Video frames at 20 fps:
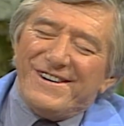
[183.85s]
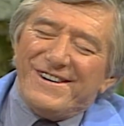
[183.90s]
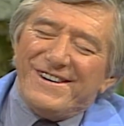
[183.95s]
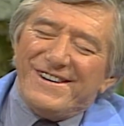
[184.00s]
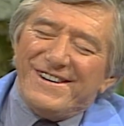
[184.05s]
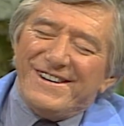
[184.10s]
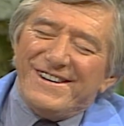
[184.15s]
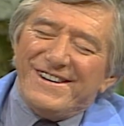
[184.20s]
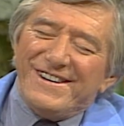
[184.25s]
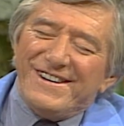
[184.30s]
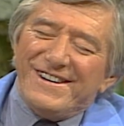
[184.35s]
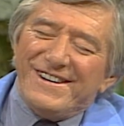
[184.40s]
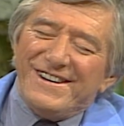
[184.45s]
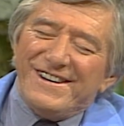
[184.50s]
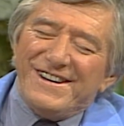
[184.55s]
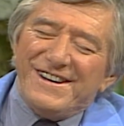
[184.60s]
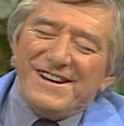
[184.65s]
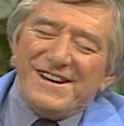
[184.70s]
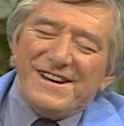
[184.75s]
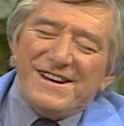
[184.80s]
And so here I'm a
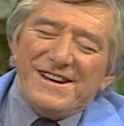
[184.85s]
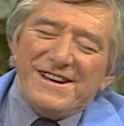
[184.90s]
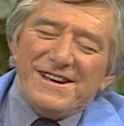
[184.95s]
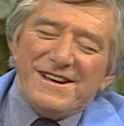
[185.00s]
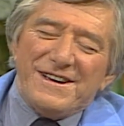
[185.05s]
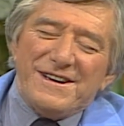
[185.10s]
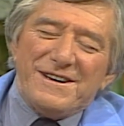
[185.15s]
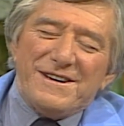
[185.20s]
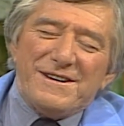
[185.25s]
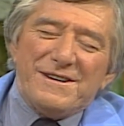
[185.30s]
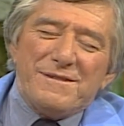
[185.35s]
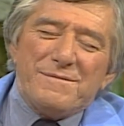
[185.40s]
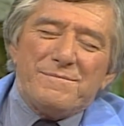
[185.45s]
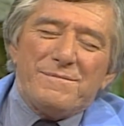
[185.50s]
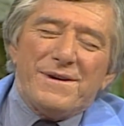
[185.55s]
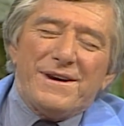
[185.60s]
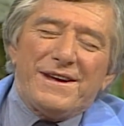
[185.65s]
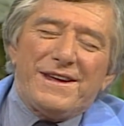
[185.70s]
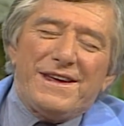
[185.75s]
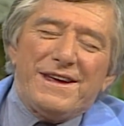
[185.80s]
new Christian, I'm,
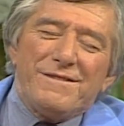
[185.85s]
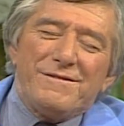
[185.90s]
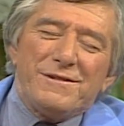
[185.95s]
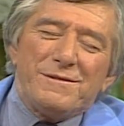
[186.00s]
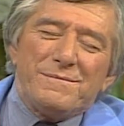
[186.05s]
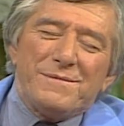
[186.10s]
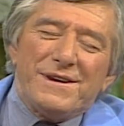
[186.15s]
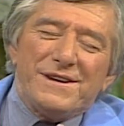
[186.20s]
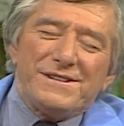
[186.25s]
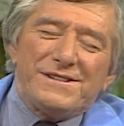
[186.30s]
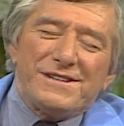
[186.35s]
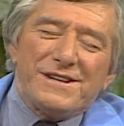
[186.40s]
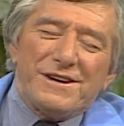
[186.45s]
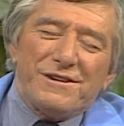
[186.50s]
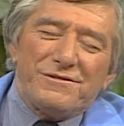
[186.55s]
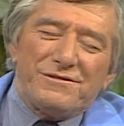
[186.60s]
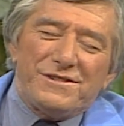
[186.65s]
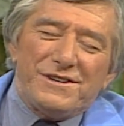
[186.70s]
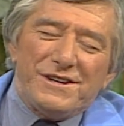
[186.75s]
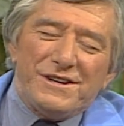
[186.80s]
I'm watching this
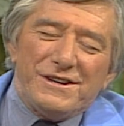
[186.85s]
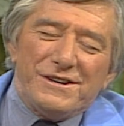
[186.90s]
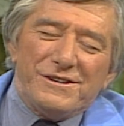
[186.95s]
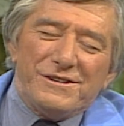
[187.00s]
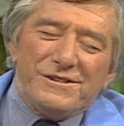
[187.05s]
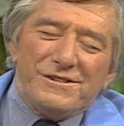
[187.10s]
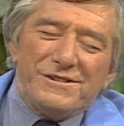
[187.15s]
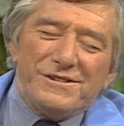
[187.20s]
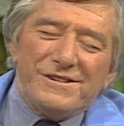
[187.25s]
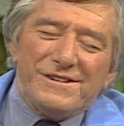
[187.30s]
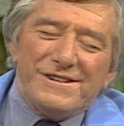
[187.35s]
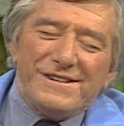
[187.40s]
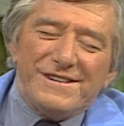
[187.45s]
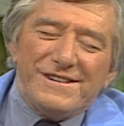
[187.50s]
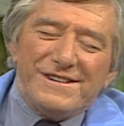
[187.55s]
program, and